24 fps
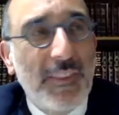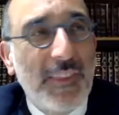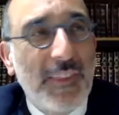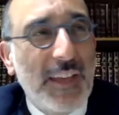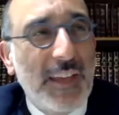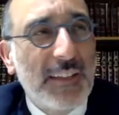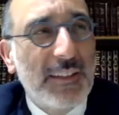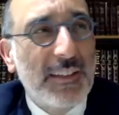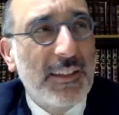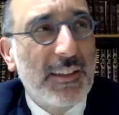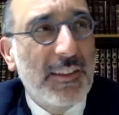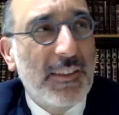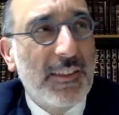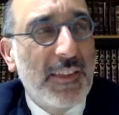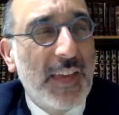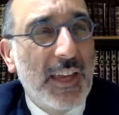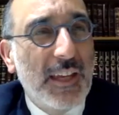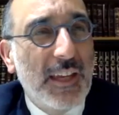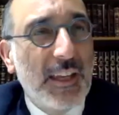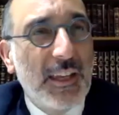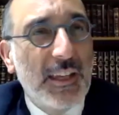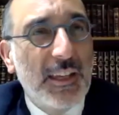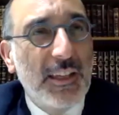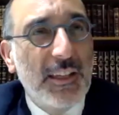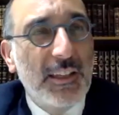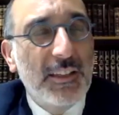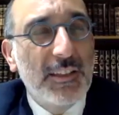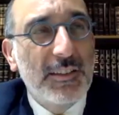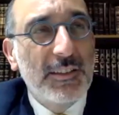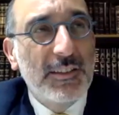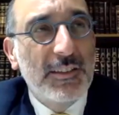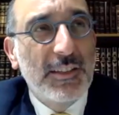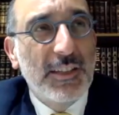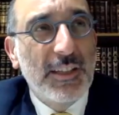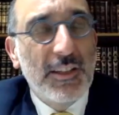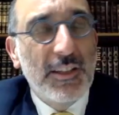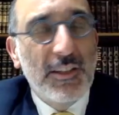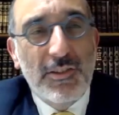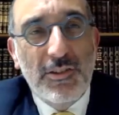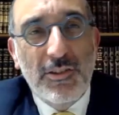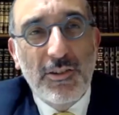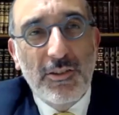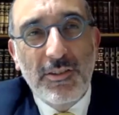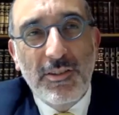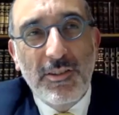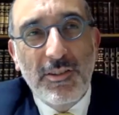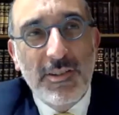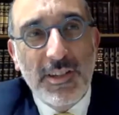that is in a
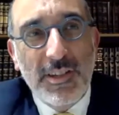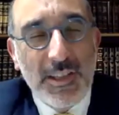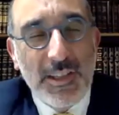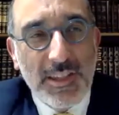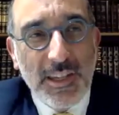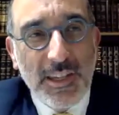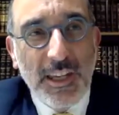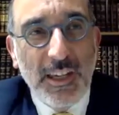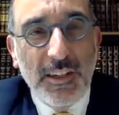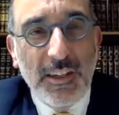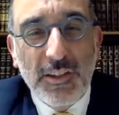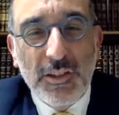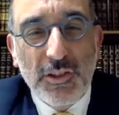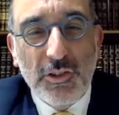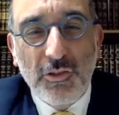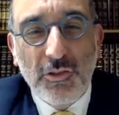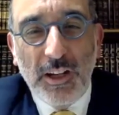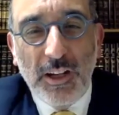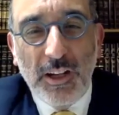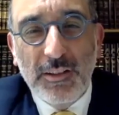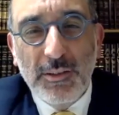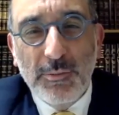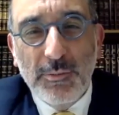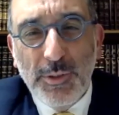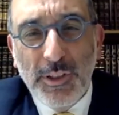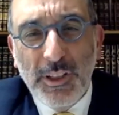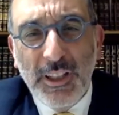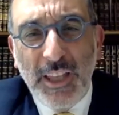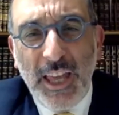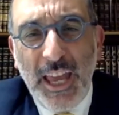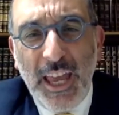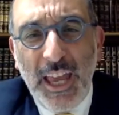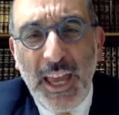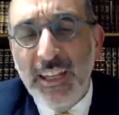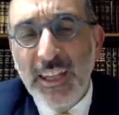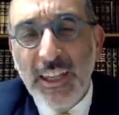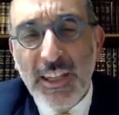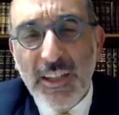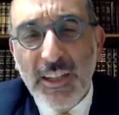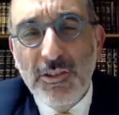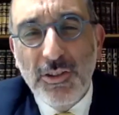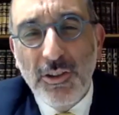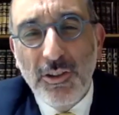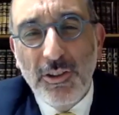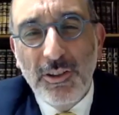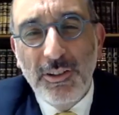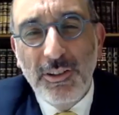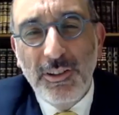certain sense indestructible and
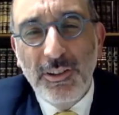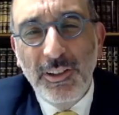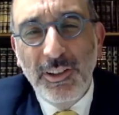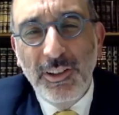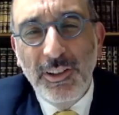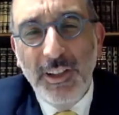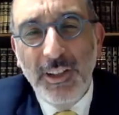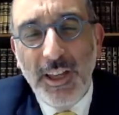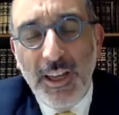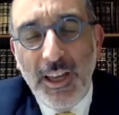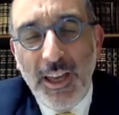eternal,